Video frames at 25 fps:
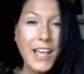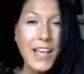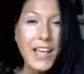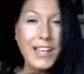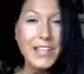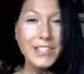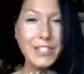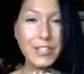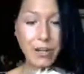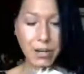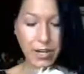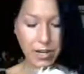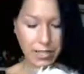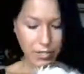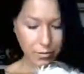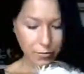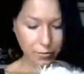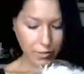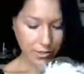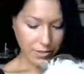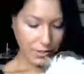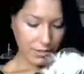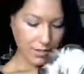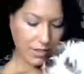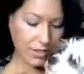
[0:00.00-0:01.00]
So I just
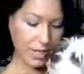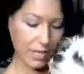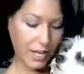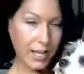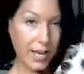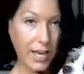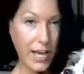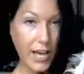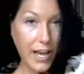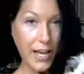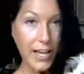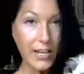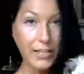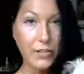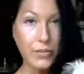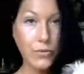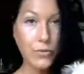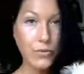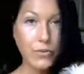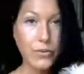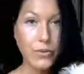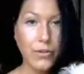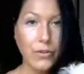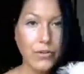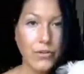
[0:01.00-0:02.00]
wanted to say hi to
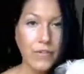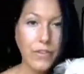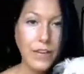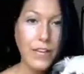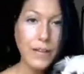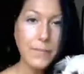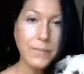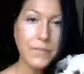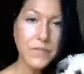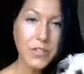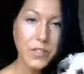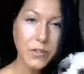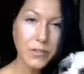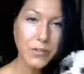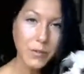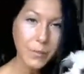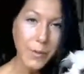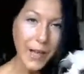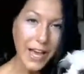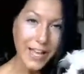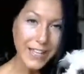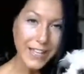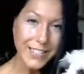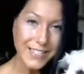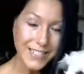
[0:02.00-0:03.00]
Sophie. So in the
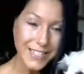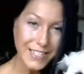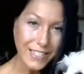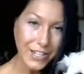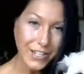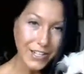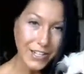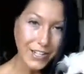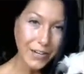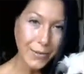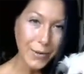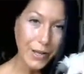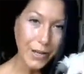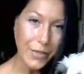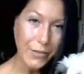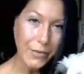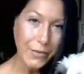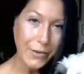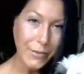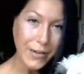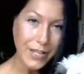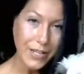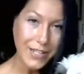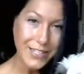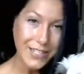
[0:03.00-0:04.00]
past year, about 3
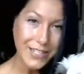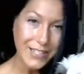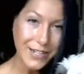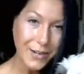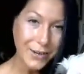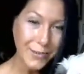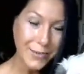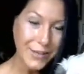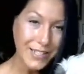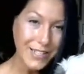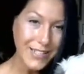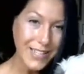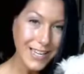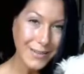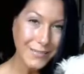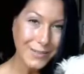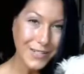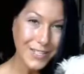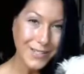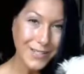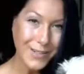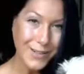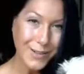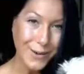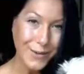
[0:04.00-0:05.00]
months ago, we adopted
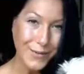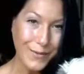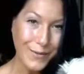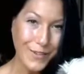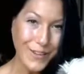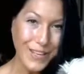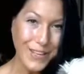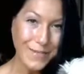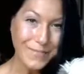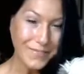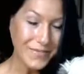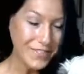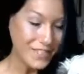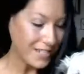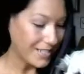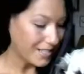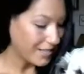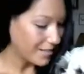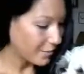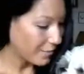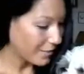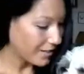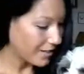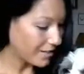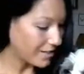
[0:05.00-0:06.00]
Sophie. She's
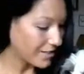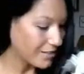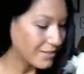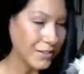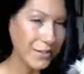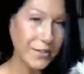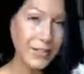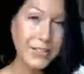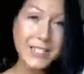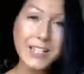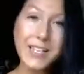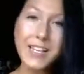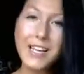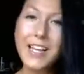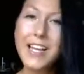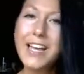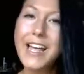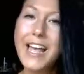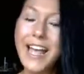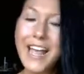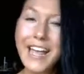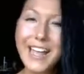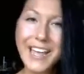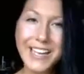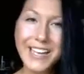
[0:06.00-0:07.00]
3 years old,
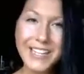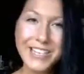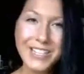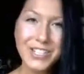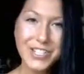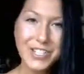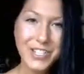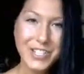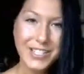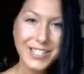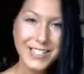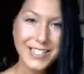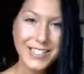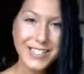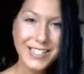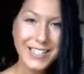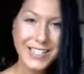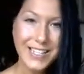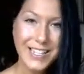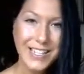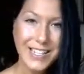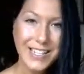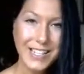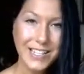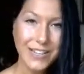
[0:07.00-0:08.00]
and she's
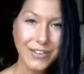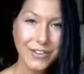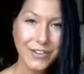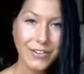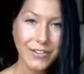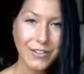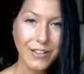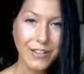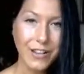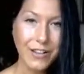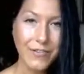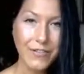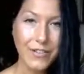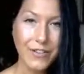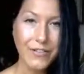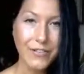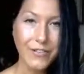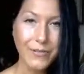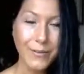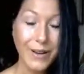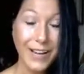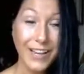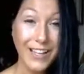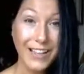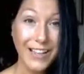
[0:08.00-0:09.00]
the little love of
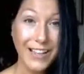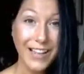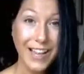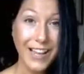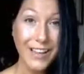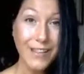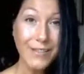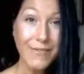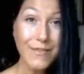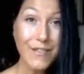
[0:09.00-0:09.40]
my life.